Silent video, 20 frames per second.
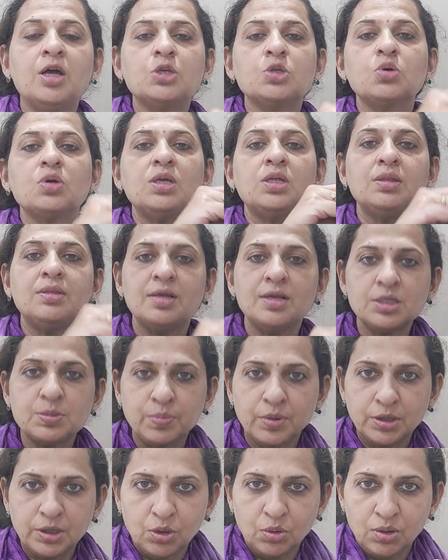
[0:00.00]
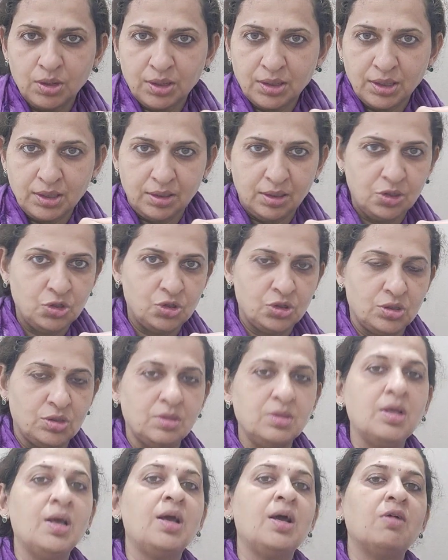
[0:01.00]
So in this particular
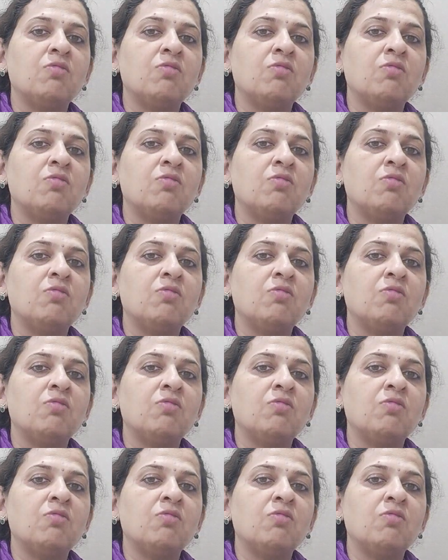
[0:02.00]
condition,